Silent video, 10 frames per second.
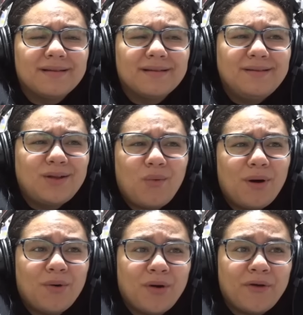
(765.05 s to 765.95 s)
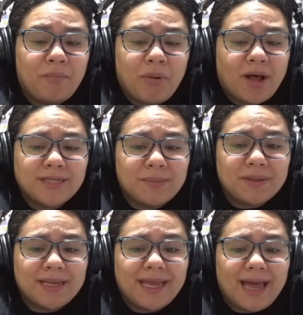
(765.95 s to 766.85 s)
no one who have
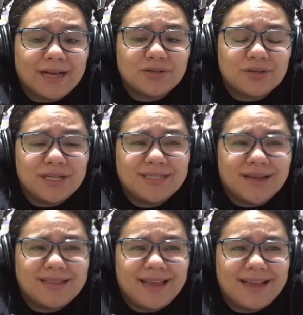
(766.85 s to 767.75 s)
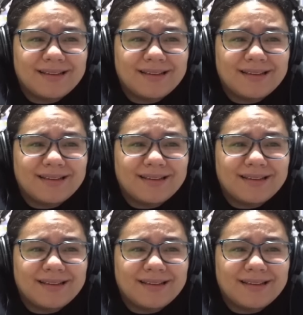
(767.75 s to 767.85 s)
possibly actually done that?